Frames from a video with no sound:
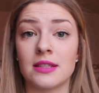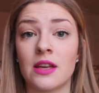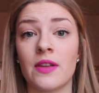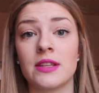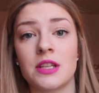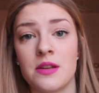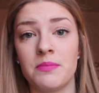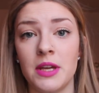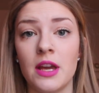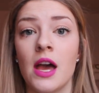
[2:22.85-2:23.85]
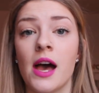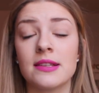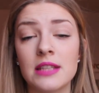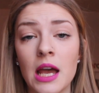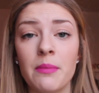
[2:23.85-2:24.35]
Now that's going to be
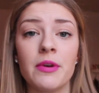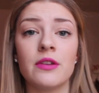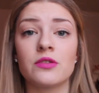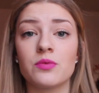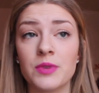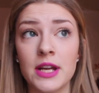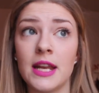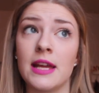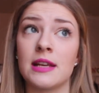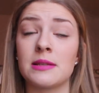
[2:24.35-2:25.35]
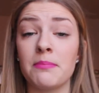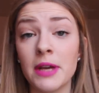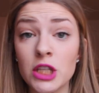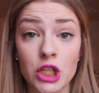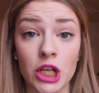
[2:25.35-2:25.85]
assignments, readings,
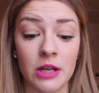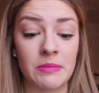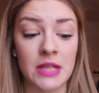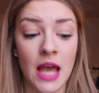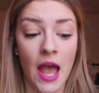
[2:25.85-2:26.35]
midterms,